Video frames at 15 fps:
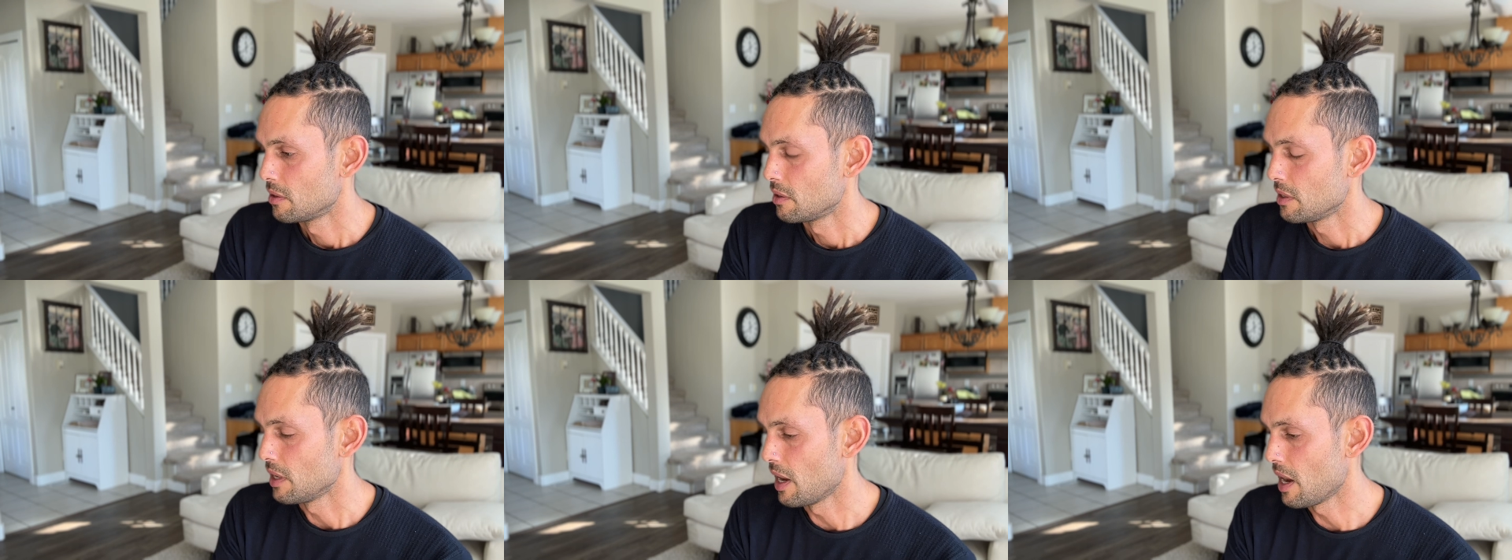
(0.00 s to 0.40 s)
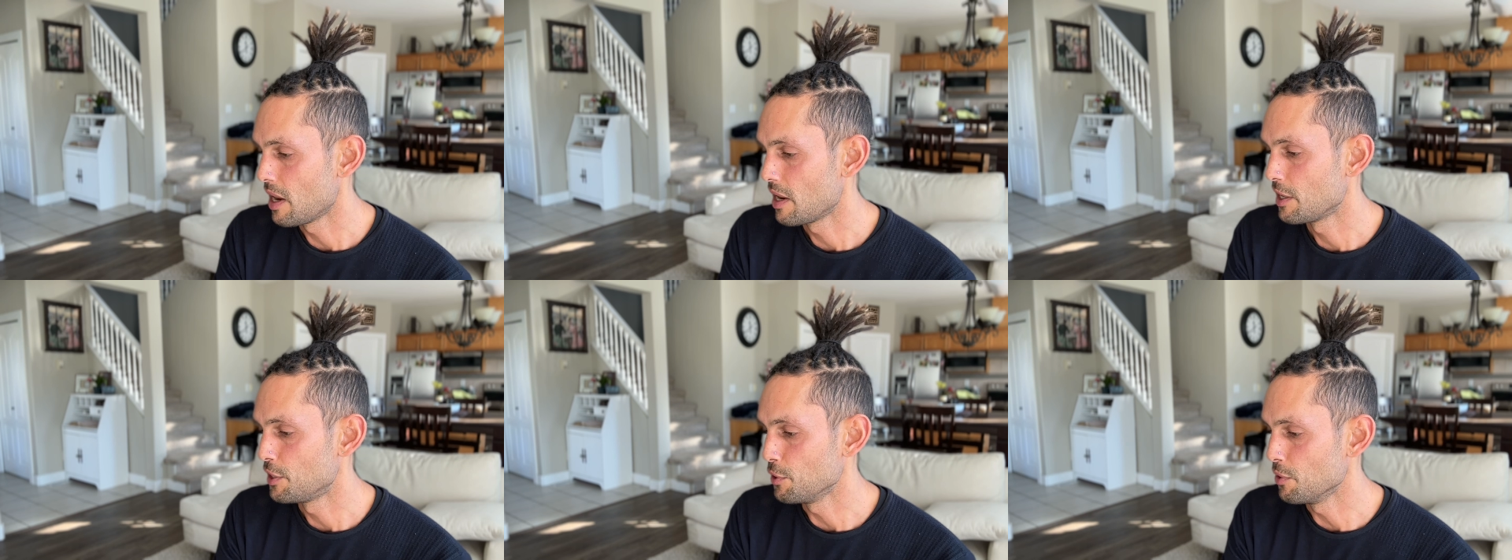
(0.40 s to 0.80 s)

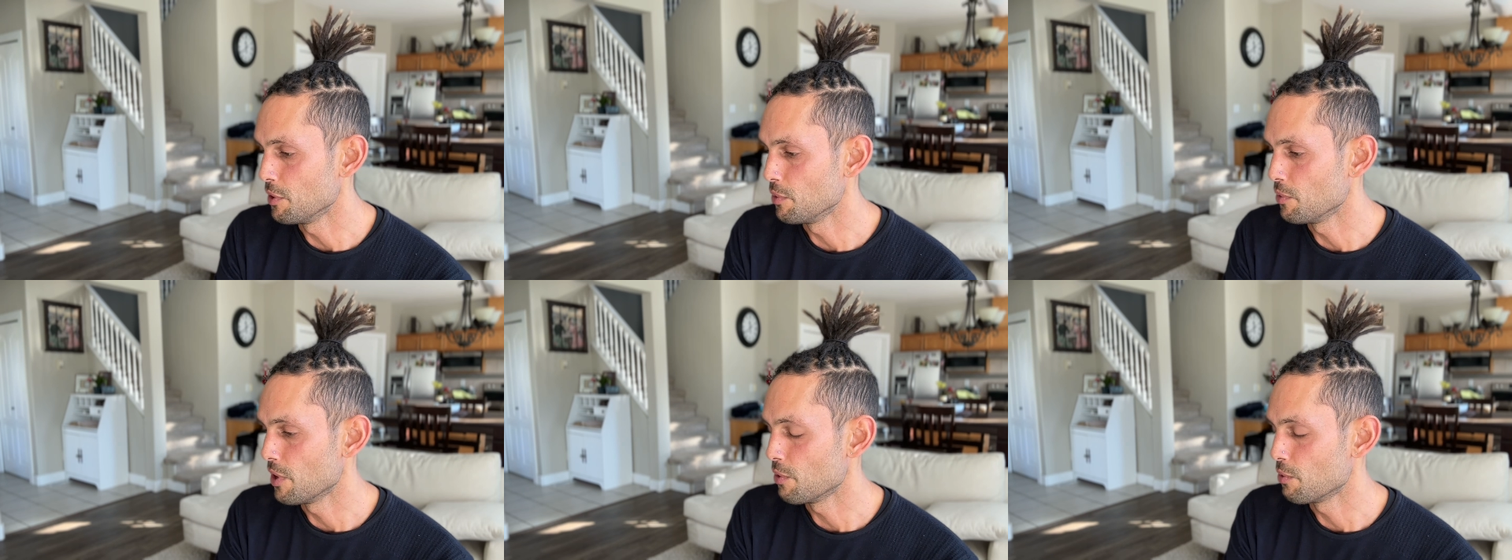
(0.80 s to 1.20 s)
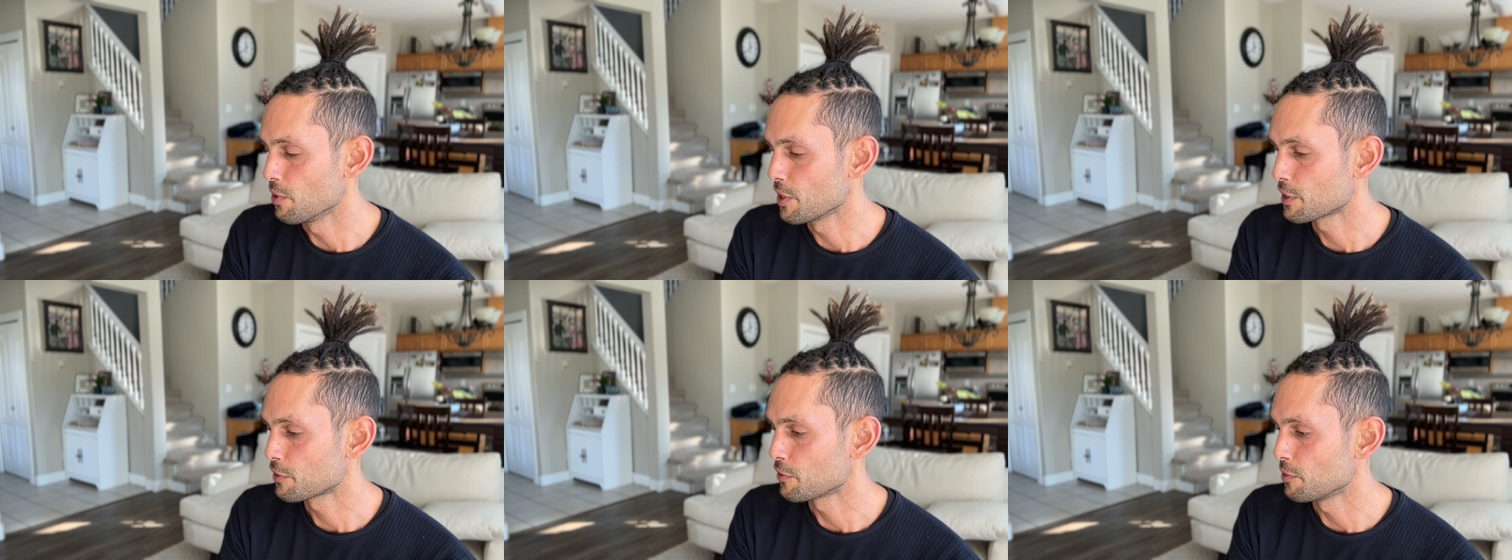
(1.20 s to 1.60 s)
yeah, doing what
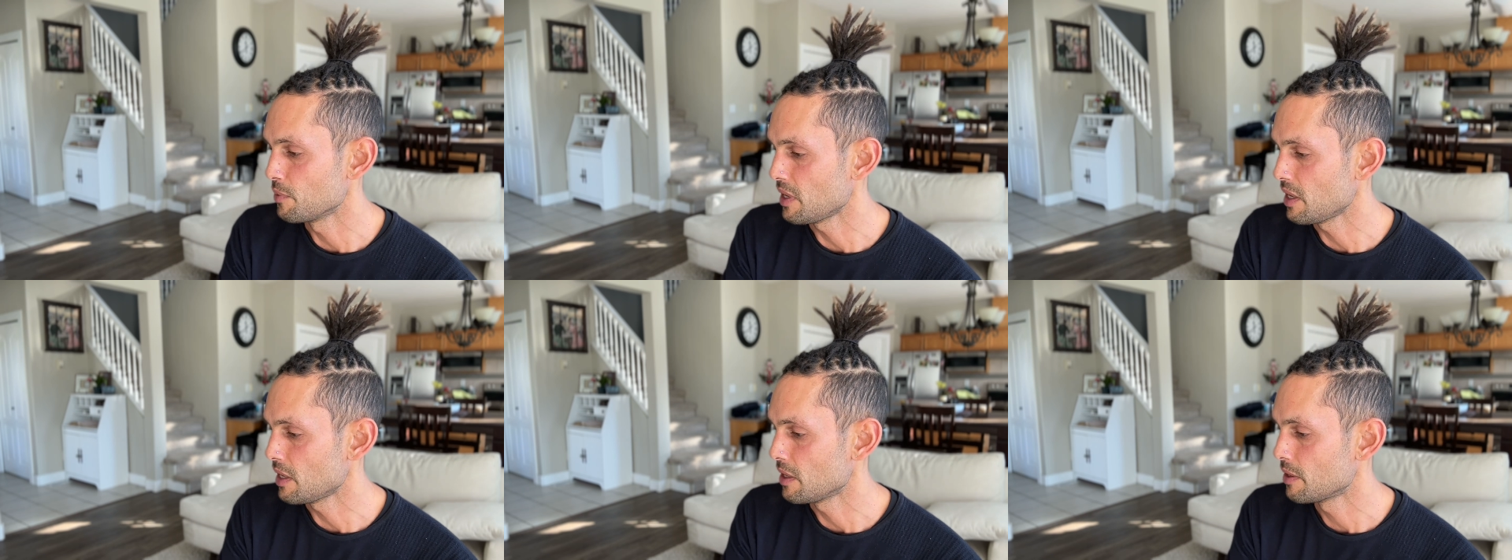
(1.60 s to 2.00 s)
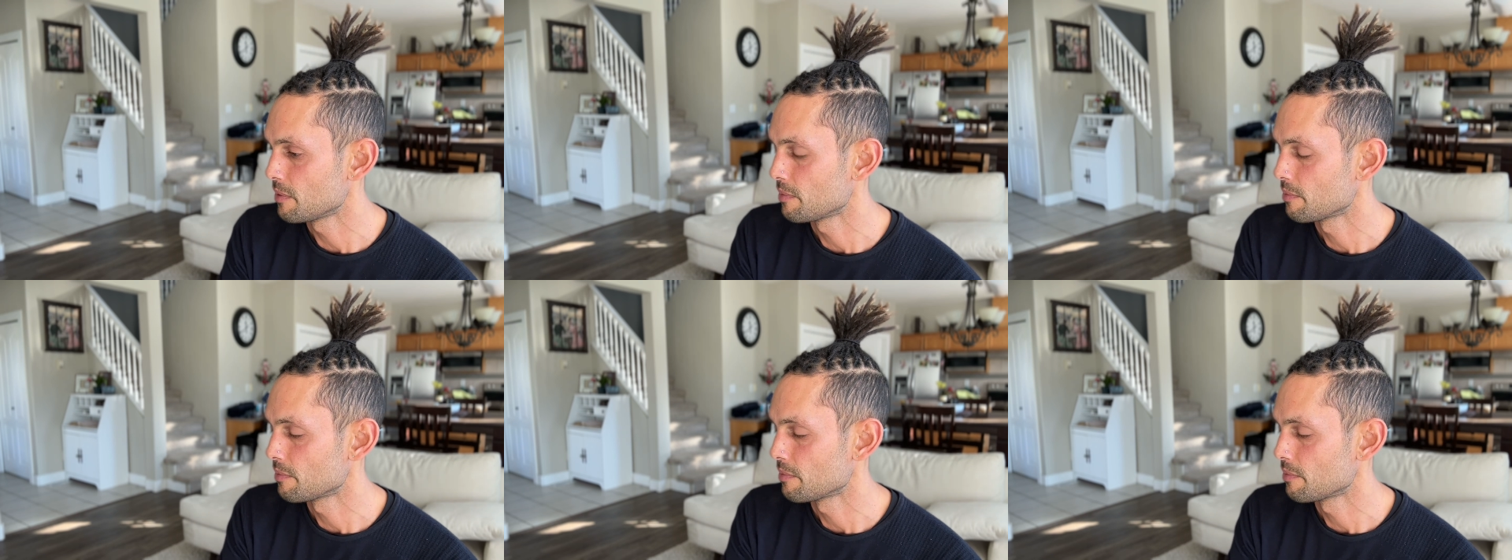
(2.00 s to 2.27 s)
works for me.